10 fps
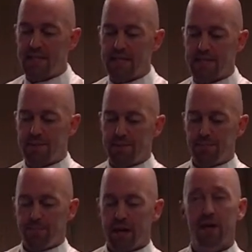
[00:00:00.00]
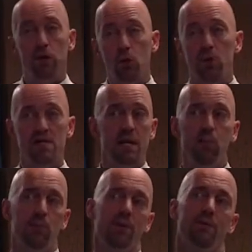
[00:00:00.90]
things and the doors that
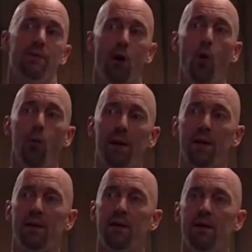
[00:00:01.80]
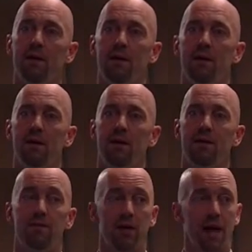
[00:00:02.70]
He will open
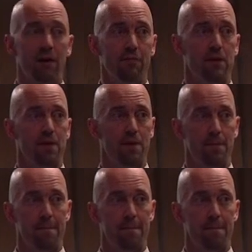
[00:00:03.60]
for Calvary.